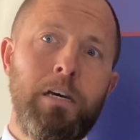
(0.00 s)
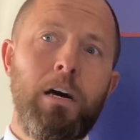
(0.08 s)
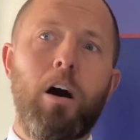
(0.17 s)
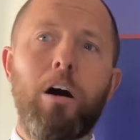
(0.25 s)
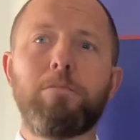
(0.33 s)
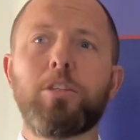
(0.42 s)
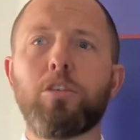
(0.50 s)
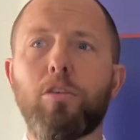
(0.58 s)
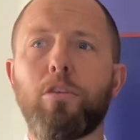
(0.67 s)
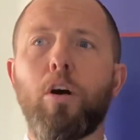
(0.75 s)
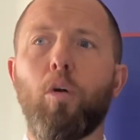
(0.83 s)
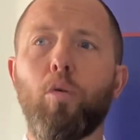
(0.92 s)
I am sure
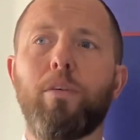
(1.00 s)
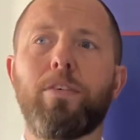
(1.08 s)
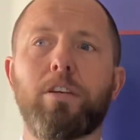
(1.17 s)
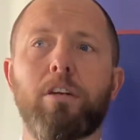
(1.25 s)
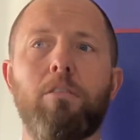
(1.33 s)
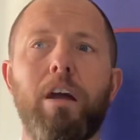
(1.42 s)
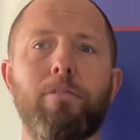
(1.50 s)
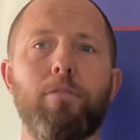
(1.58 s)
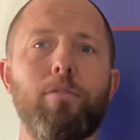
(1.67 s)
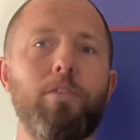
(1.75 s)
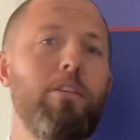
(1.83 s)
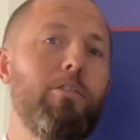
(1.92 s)
that all of us are grateful
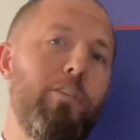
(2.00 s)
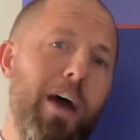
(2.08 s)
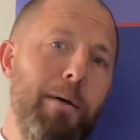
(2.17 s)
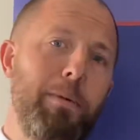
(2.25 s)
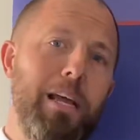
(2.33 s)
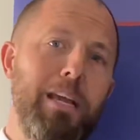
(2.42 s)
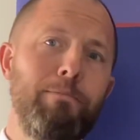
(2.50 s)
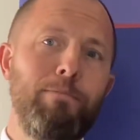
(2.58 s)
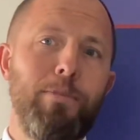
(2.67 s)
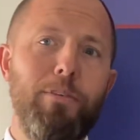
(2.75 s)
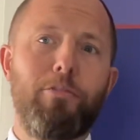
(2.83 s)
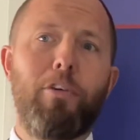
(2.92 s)
for the family,
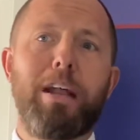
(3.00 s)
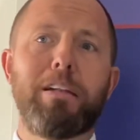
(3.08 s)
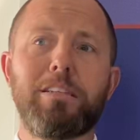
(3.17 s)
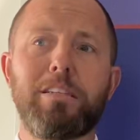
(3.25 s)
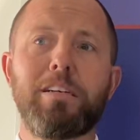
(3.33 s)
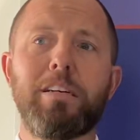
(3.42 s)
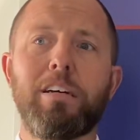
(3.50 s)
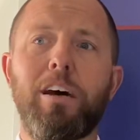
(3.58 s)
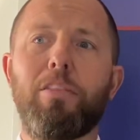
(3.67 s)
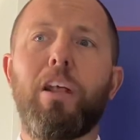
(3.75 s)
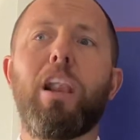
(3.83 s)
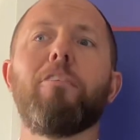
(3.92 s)
the friends
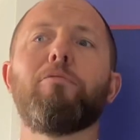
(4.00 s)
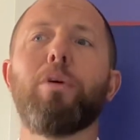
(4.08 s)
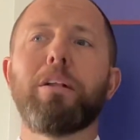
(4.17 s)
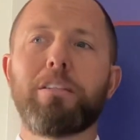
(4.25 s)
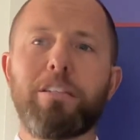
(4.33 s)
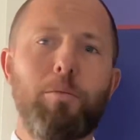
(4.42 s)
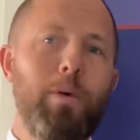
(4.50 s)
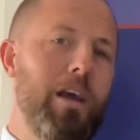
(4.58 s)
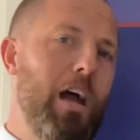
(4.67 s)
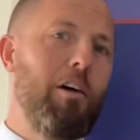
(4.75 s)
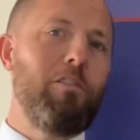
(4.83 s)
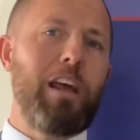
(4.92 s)
and the loved ones that we're
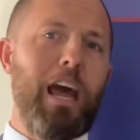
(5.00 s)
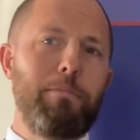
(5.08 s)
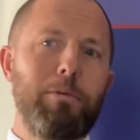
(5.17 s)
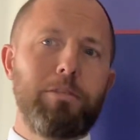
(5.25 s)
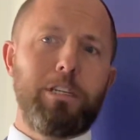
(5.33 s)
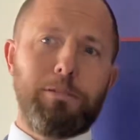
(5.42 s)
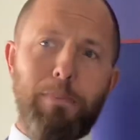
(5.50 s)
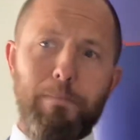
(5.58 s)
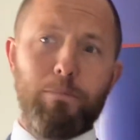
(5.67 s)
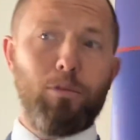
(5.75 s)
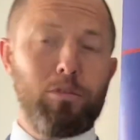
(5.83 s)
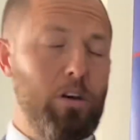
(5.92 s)
currently able to spend
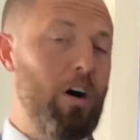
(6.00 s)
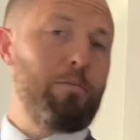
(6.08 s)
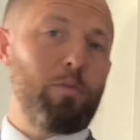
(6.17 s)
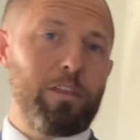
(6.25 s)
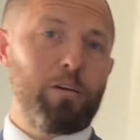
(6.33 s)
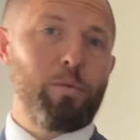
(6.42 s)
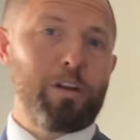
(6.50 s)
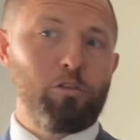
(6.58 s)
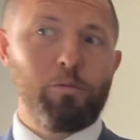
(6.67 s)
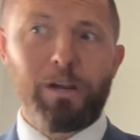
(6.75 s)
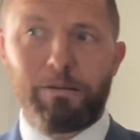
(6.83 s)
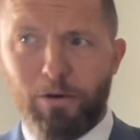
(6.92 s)
more time with than we
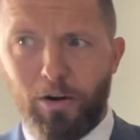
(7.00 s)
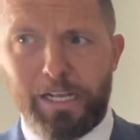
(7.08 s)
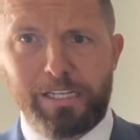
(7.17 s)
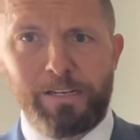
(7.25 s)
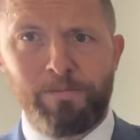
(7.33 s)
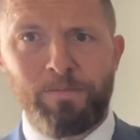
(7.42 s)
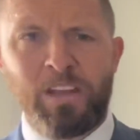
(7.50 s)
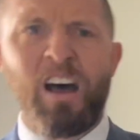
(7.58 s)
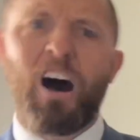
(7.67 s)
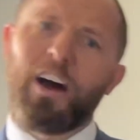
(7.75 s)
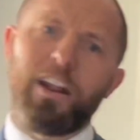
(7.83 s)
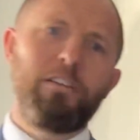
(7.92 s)
normally might.
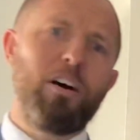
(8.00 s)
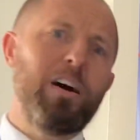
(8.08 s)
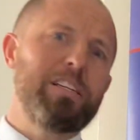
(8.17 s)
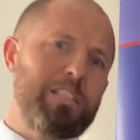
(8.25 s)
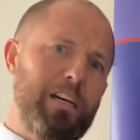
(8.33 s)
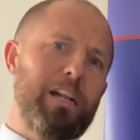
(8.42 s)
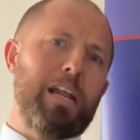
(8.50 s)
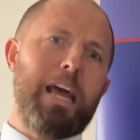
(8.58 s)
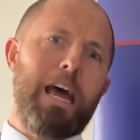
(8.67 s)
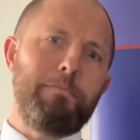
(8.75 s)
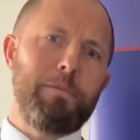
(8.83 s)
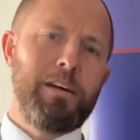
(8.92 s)
I know that I certainly
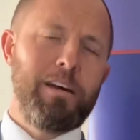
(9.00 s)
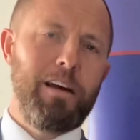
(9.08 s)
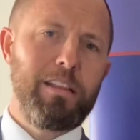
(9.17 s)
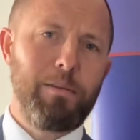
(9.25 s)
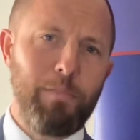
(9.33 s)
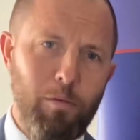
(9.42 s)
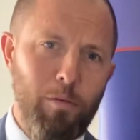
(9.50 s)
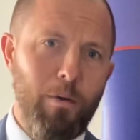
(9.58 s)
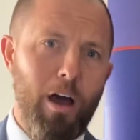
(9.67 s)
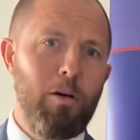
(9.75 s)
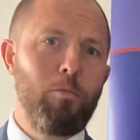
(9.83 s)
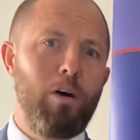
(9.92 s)
am, and to be with
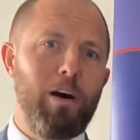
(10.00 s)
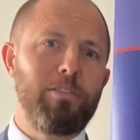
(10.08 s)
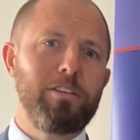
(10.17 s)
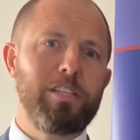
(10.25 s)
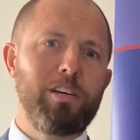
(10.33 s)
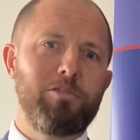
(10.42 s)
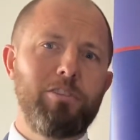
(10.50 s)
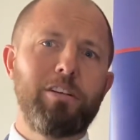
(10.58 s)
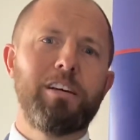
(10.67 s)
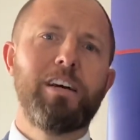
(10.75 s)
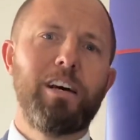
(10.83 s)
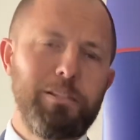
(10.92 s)
my own wife and
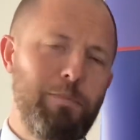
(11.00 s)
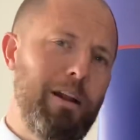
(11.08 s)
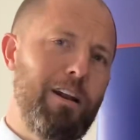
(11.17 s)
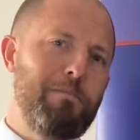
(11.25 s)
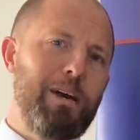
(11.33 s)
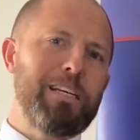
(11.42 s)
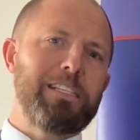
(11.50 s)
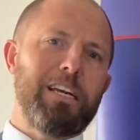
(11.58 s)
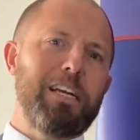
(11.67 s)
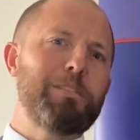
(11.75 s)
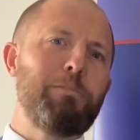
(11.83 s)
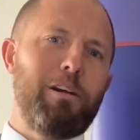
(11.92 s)
children has been an amazing
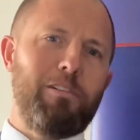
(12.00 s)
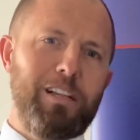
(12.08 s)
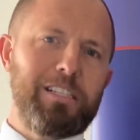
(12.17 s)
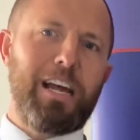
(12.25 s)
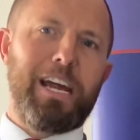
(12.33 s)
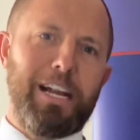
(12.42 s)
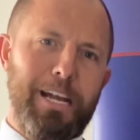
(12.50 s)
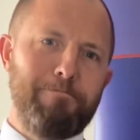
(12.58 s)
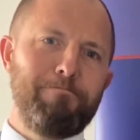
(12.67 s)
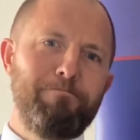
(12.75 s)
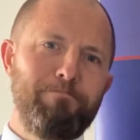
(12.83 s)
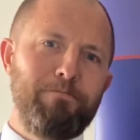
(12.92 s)
experience lately.
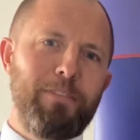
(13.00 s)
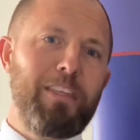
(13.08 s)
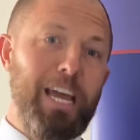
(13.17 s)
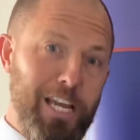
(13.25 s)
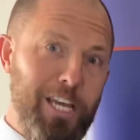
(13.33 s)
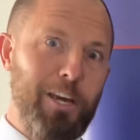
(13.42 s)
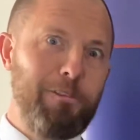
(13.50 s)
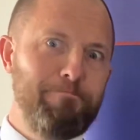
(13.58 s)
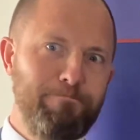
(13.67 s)
Thank you.